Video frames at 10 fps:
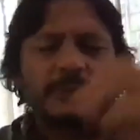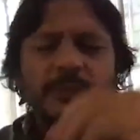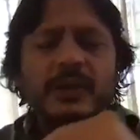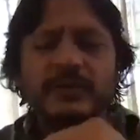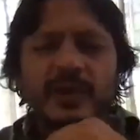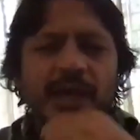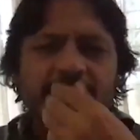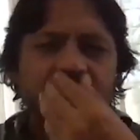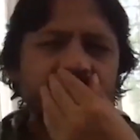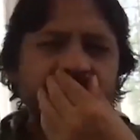wonderful
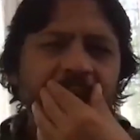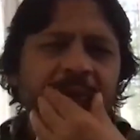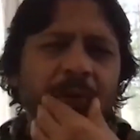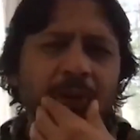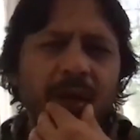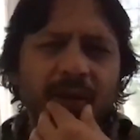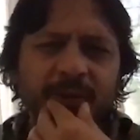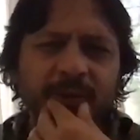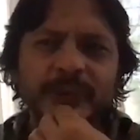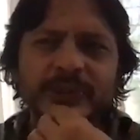actors, I mean, all you have to
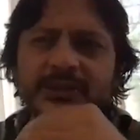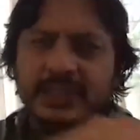do is take